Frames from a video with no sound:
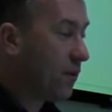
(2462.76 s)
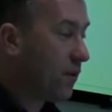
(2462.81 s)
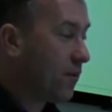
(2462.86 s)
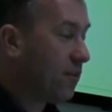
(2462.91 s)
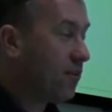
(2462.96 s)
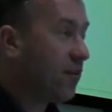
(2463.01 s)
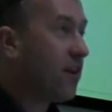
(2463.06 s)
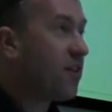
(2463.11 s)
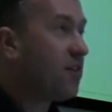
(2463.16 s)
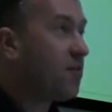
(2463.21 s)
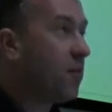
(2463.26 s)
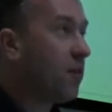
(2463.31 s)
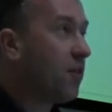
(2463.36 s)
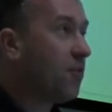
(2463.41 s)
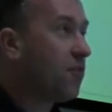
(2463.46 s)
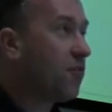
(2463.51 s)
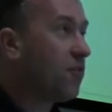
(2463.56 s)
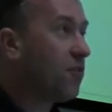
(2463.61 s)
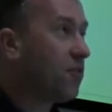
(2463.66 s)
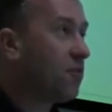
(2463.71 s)

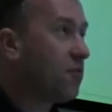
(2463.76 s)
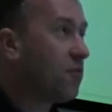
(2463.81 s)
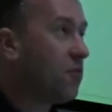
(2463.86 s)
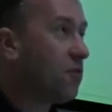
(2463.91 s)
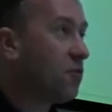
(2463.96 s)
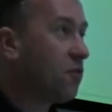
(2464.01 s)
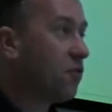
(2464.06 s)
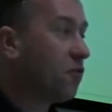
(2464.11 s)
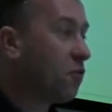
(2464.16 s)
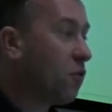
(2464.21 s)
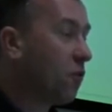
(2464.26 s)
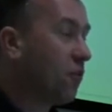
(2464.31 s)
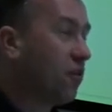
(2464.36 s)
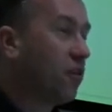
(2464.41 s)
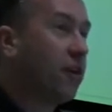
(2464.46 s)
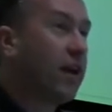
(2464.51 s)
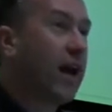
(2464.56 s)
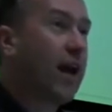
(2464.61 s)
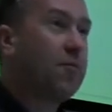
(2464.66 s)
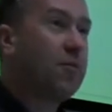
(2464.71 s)
assessments, you, you could call
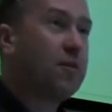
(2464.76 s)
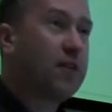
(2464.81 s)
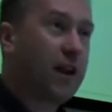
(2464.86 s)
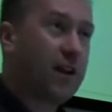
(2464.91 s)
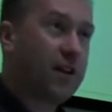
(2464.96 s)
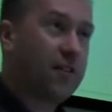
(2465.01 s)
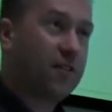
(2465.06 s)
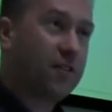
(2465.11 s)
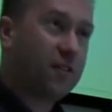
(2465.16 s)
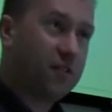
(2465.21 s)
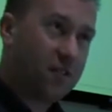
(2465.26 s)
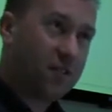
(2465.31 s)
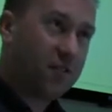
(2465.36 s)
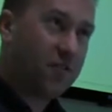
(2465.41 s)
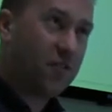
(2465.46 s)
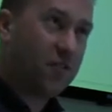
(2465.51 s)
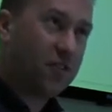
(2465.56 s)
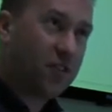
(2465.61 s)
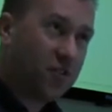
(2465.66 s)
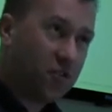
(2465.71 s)
it a gap analysis.
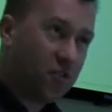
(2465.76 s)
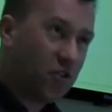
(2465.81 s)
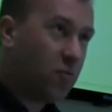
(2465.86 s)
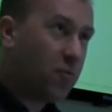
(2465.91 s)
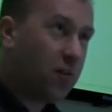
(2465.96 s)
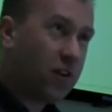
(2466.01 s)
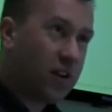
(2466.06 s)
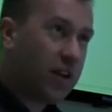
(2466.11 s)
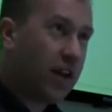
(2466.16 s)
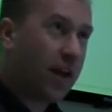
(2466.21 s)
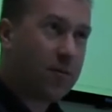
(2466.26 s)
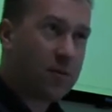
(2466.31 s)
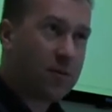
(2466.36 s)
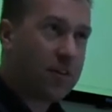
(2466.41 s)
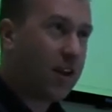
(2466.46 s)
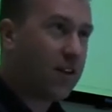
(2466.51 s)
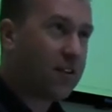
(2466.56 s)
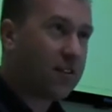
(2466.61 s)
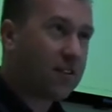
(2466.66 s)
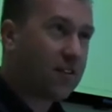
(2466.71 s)
I've seen too many gap
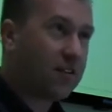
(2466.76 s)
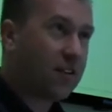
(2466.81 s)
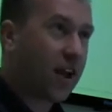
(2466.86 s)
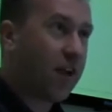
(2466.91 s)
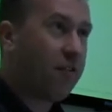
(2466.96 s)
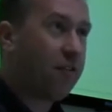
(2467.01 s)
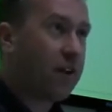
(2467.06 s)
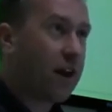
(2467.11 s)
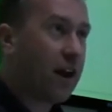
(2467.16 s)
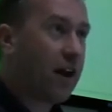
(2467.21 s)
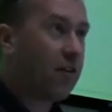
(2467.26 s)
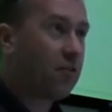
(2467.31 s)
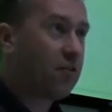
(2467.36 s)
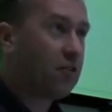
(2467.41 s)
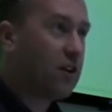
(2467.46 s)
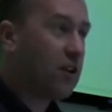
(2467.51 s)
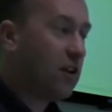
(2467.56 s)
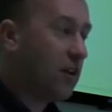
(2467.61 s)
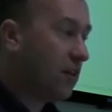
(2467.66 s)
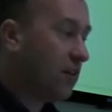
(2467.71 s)
analyses carried out
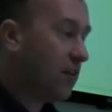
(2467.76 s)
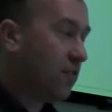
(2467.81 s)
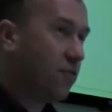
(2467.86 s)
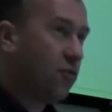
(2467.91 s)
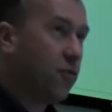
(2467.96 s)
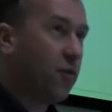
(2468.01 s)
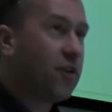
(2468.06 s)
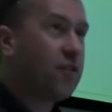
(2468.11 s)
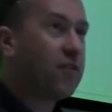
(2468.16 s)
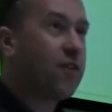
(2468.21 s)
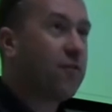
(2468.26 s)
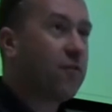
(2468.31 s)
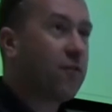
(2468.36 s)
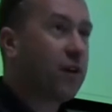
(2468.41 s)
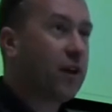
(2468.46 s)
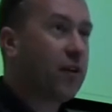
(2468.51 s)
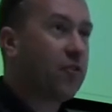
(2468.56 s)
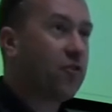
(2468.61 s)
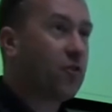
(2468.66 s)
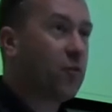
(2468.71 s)
for twenty-seven
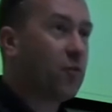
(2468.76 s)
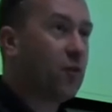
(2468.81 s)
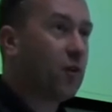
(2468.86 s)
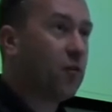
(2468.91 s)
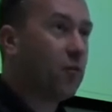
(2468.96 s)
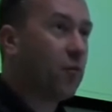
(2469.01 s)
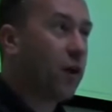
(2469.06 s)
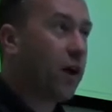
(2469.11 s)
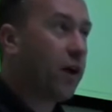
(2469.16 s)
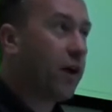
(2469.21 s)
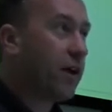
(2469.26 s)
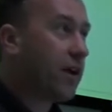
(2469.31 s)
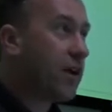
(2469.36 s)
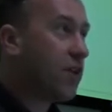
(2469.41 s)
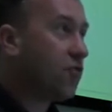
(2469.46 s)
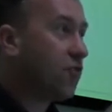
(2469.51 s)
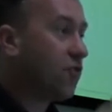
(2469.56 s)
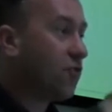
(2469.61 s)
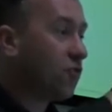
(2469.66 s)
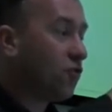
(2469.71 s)
thousand one where
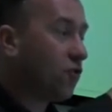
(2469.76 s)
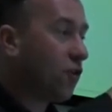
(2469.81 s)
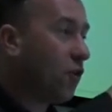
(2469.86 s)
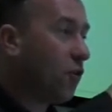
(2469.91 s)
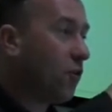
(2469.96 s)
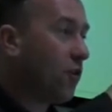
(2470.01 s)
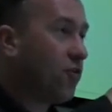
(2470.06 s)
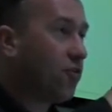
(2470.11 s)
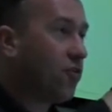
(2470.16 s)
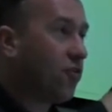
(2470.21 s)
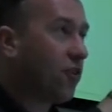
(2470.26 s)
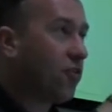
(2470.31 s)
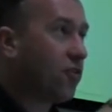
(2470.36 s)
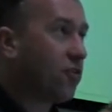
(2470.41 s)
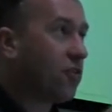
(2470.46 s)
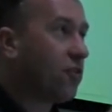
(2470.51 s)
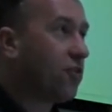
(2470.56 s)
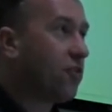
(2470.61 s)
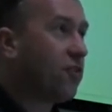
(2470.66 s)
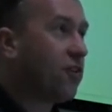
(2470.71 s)
each control is
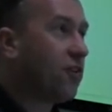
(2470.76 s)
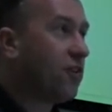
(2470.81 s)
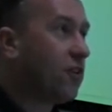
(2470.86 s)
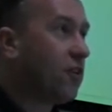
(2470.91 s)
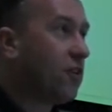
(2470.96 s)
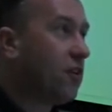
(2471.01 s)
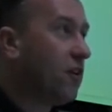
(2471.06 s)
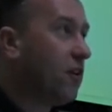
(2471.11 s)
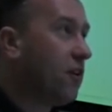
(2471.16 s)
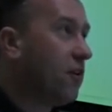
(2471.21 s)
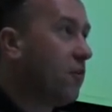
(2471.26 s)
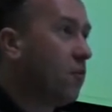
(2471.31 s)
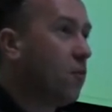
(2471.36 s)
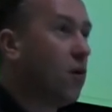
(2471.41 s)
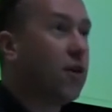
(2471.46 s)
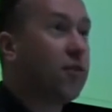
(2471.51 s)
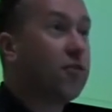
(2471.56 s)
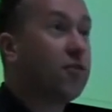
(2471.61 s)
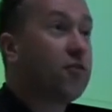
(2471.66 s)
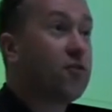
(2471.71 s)
just considered
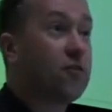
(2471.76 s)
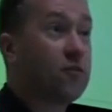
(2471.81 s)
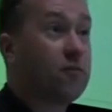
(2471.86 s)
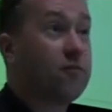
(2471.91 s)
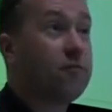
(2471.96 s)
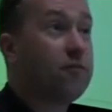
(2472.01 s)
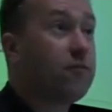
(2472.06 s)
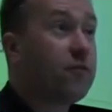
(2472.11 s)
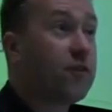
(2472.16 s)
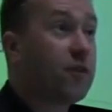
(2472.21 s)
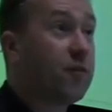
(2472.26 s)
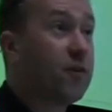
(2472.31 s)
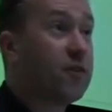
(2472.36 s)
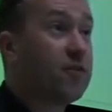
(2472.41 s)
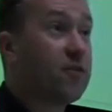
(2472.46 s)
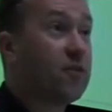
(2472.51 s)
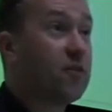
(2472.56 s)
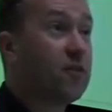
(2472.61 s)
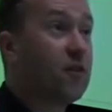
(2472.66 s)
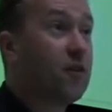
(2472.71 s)
once for the
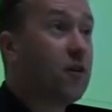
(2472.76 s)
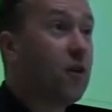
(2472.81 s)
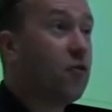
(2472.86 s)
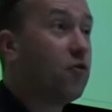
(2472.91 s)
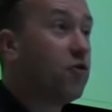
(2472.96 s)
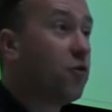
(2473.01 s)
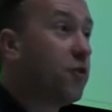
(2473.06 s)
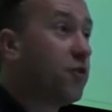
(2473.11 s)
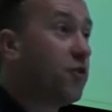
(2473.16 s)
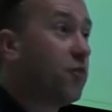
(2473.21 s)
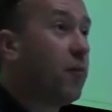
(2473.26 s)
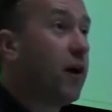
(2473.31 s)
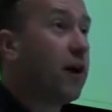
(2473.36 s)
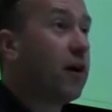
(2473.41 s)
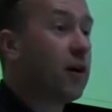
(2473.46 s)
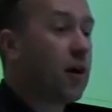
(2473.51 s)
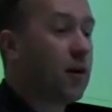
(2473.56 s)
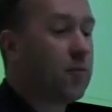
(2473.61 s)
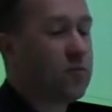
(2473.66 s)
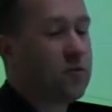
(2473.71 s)
business. Or do we do
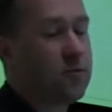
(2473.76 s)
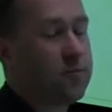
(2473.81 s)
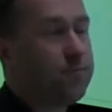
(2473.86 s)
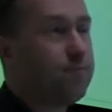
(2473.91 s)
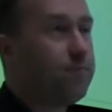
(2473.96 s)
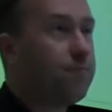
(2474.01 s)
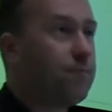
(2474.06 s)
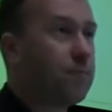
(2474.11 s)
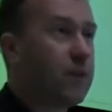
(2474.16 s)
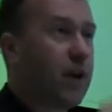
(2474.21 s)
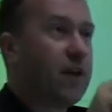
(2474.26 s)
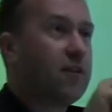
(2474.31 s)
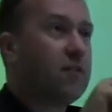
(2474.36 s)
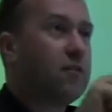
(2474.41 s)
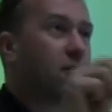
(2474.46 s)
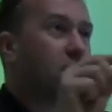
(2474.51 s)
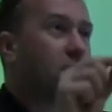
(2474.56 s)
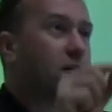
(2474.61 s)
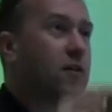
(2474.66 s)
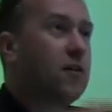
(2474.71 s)
backups? Mm,
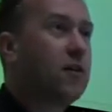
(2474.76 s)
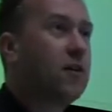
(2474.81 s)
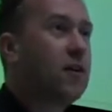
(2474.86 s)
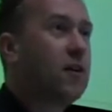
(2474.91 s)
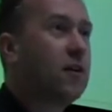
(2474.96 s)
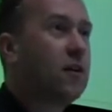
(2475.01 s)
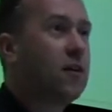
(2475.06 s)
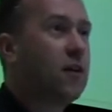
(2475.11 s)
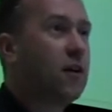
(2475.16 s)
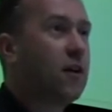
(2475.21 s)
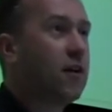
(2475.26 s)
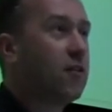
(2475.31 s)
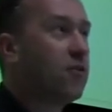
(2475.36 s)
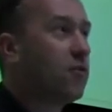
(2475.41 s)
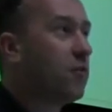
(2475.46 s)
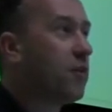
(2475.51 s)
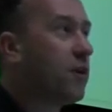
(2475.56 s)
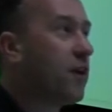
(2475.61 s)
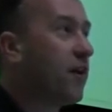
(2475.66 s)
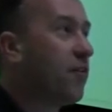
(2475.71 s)
yes. Uh,
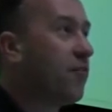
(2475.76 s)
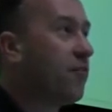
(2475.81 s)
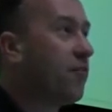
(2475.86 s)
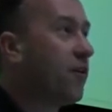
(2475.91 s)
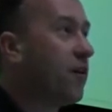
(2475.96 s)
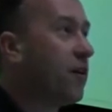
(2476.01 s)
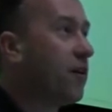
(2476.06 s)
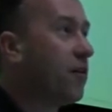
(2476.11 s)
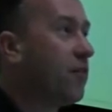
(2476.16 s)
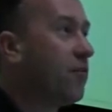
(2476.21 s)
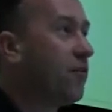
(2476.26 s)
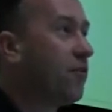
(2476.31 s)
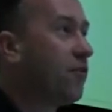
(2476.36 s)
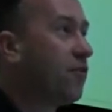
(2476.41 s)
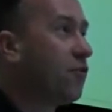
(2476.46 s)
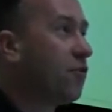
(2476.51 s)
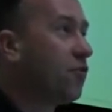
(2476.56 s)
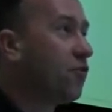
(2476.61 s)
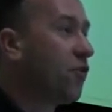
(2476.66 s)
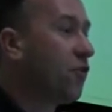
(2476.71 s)
do we have uh,
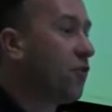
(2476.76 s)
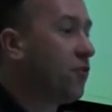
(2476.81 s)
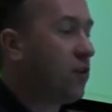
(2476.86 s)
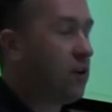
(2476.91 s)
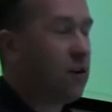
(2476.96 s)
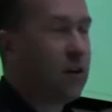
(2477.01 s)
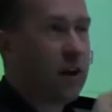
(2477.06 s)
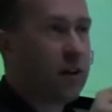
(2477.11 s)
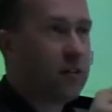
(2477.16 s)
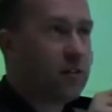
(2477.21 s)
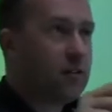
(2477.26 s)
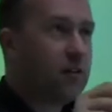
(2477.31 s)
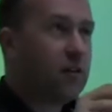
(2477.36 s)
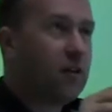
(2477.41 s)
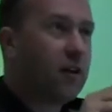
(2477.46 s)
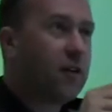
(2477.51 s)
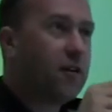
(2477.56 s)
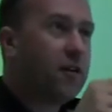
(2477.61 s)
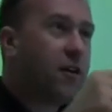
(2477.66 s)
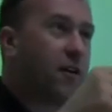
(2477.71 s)
physical security? Yes.
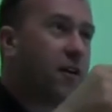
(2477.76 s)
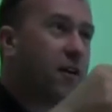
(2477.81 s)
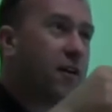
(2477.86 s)
And